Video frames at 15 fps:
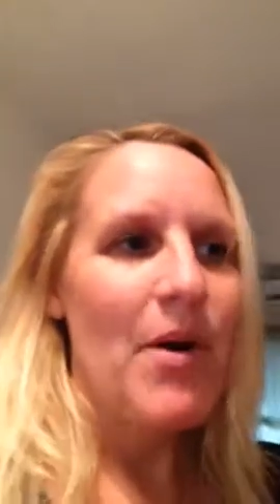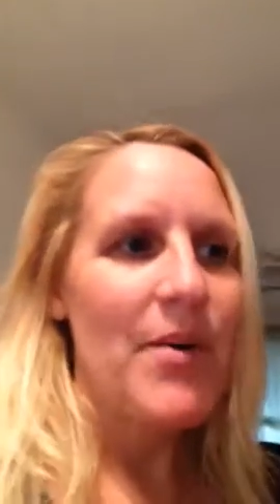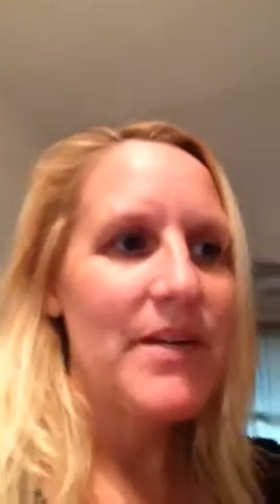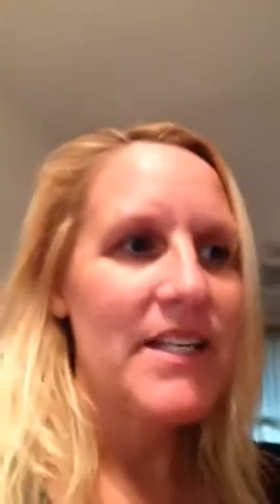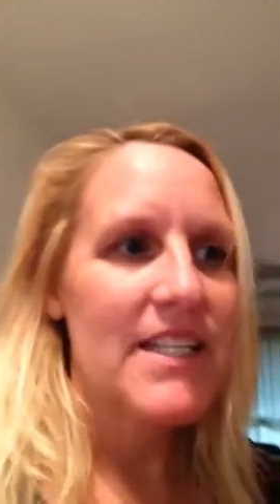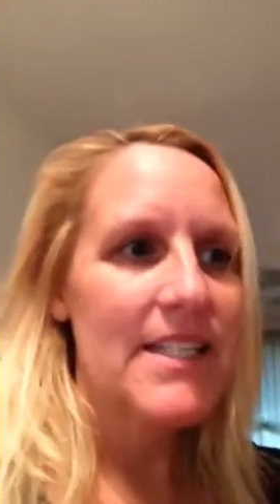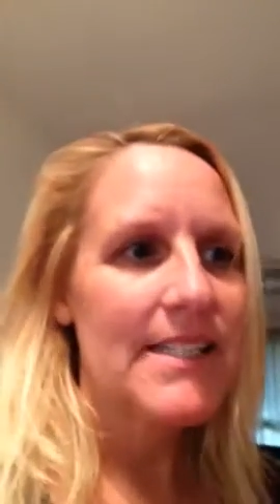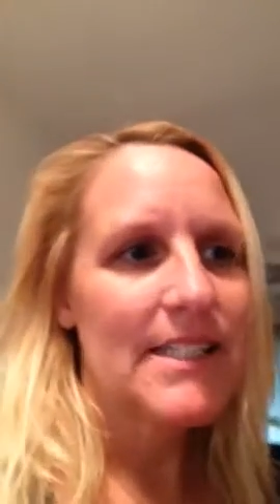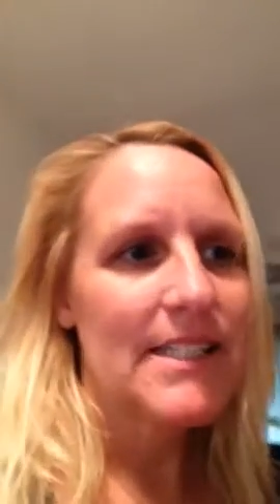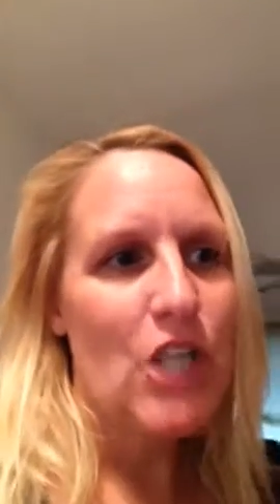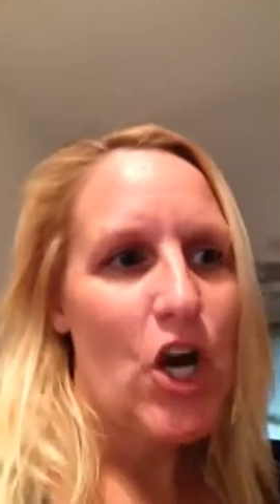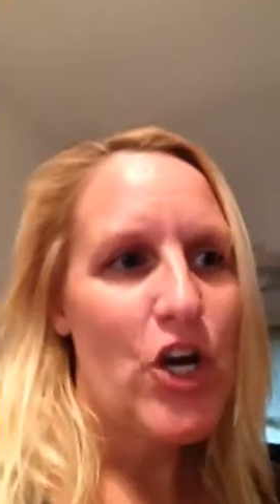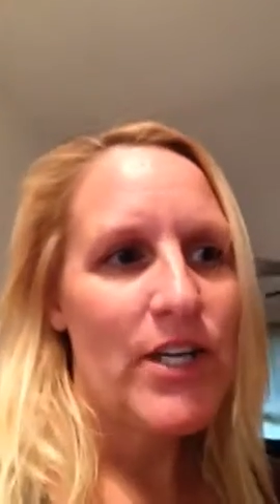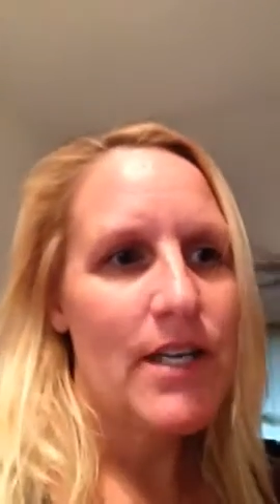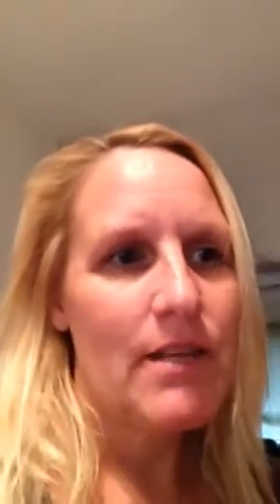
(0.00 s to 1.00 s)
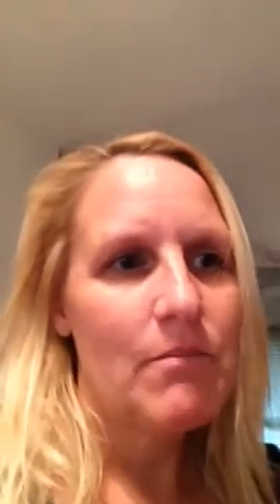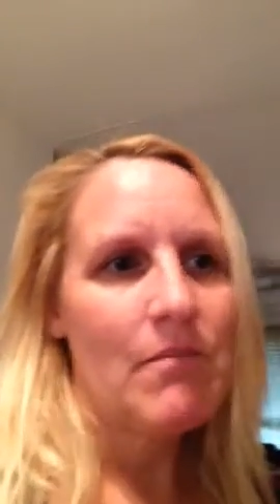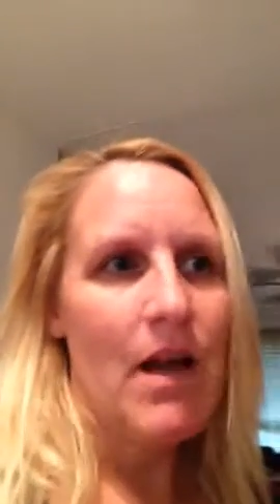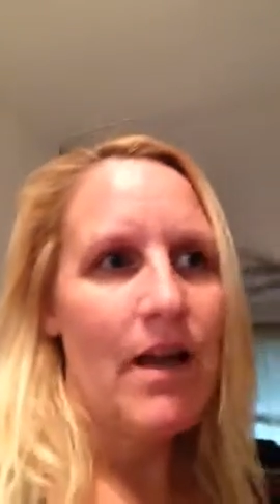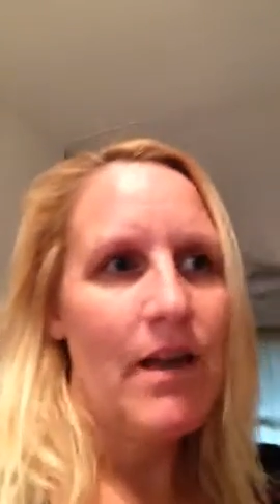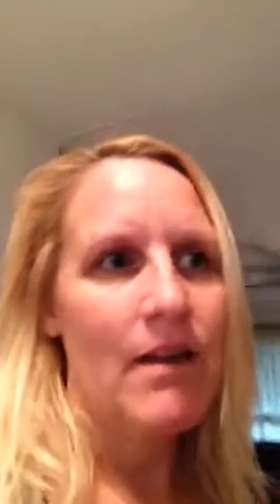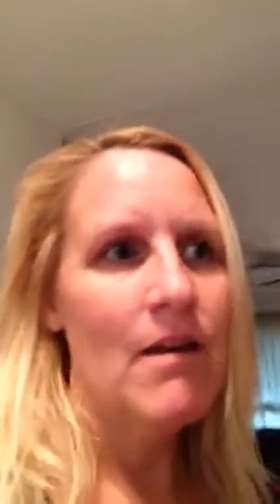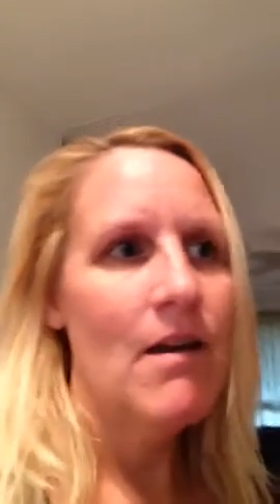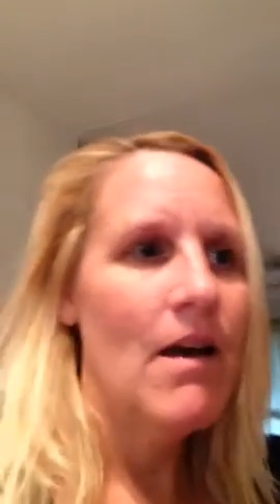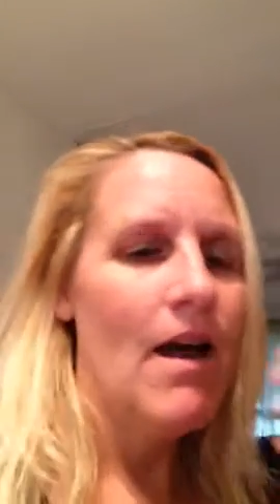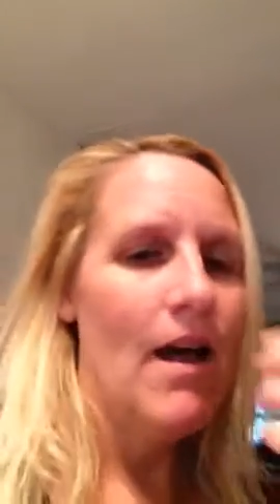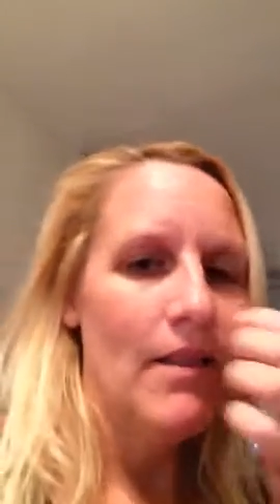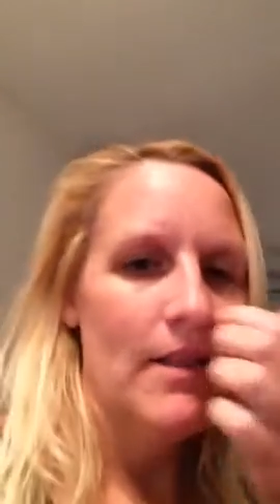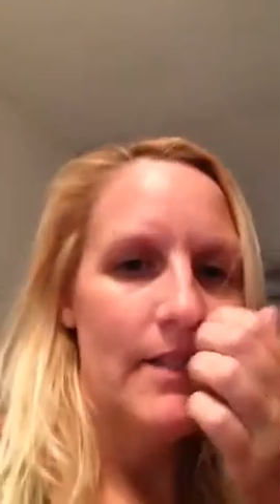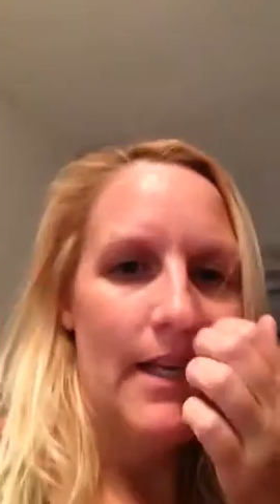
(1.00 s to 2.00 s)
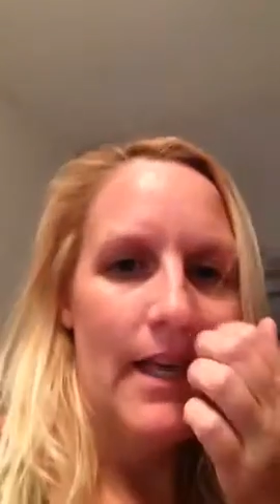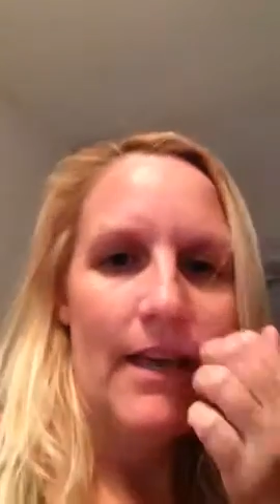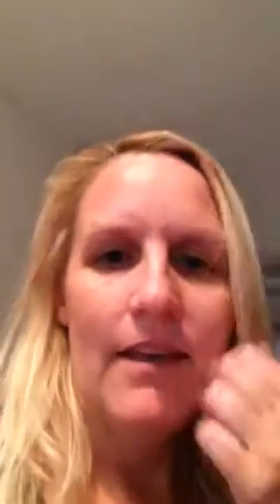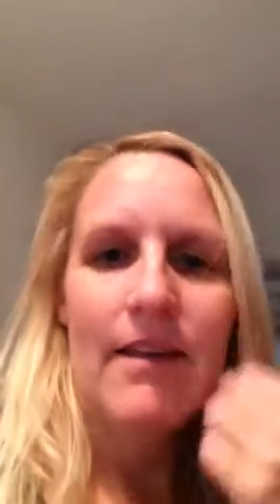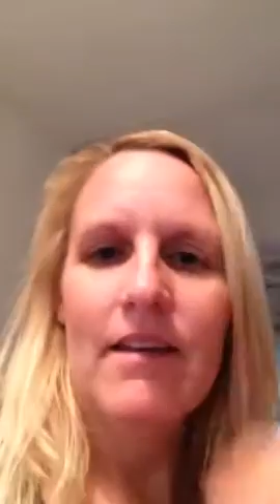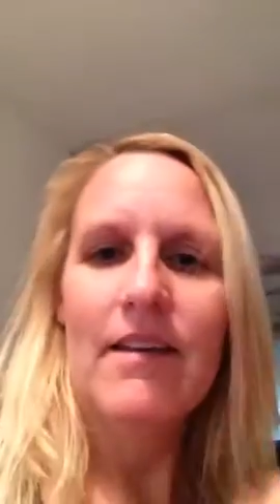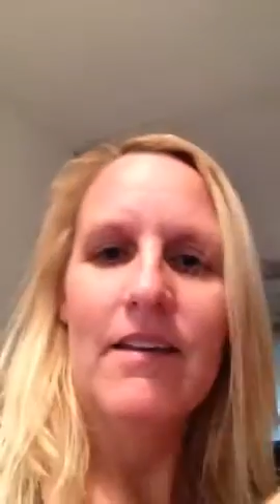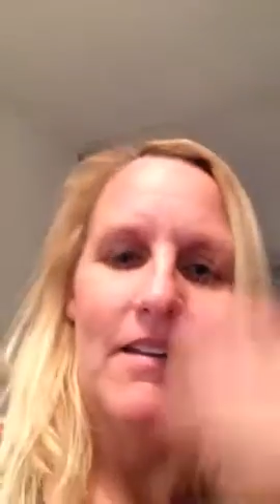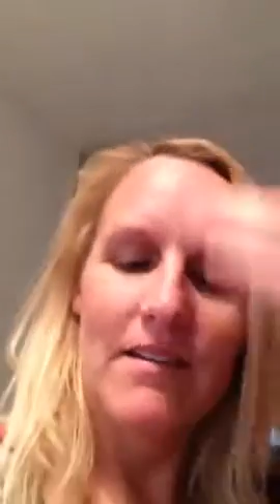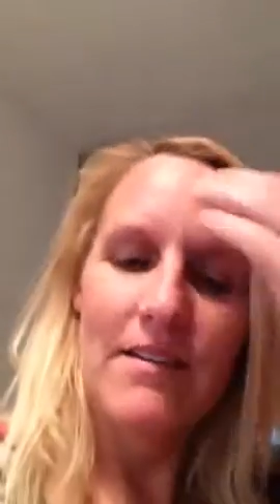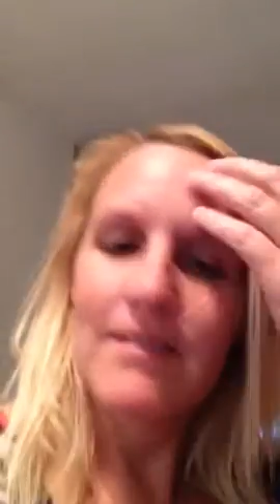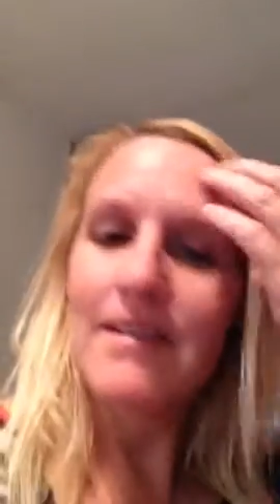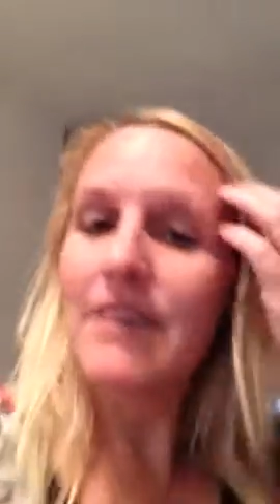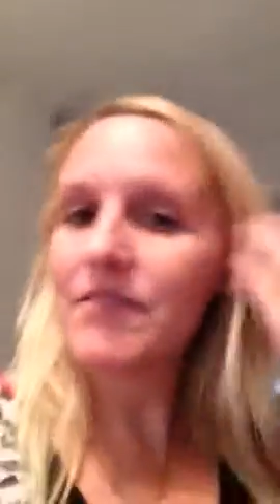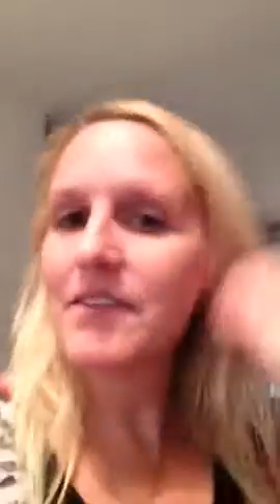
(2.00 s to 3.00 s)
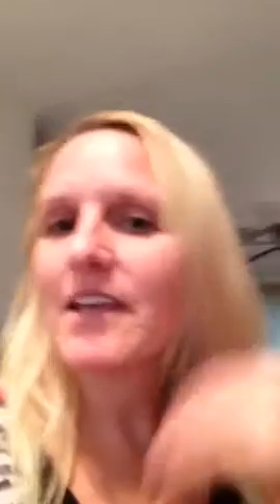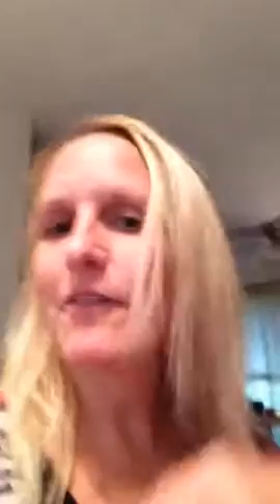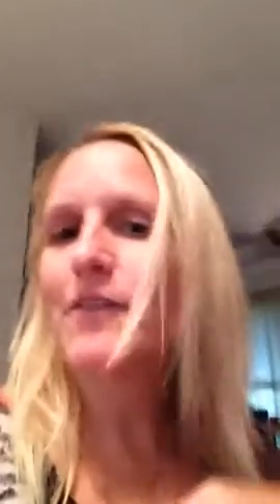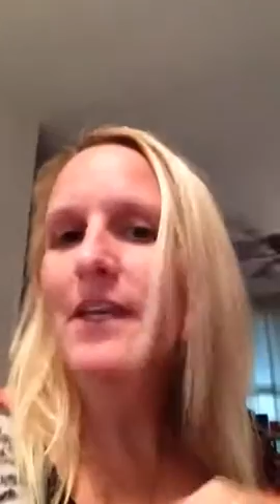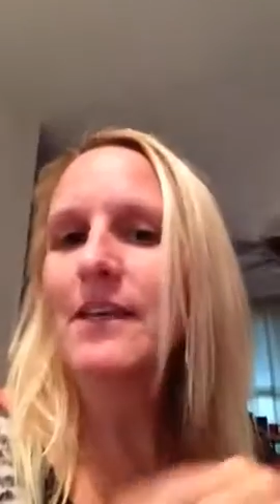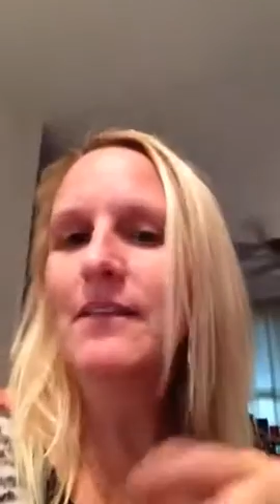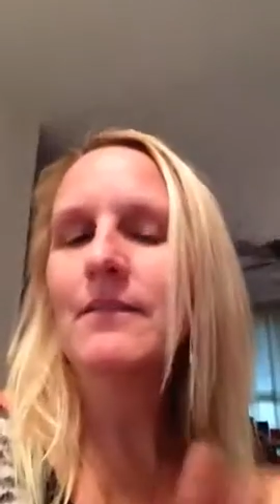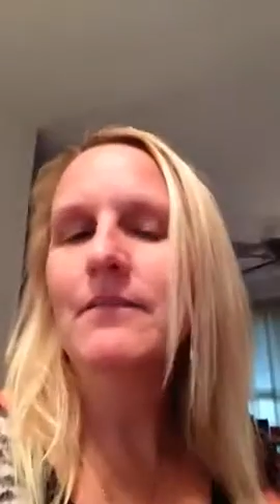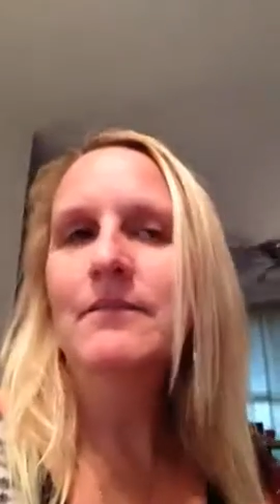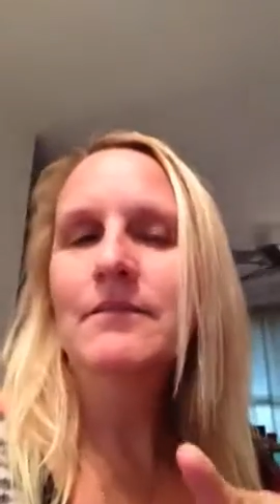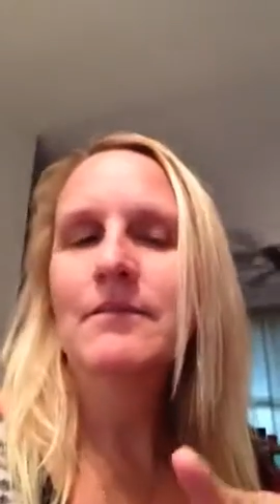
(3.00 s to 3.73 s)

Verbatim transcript: already starting my holiday gift giving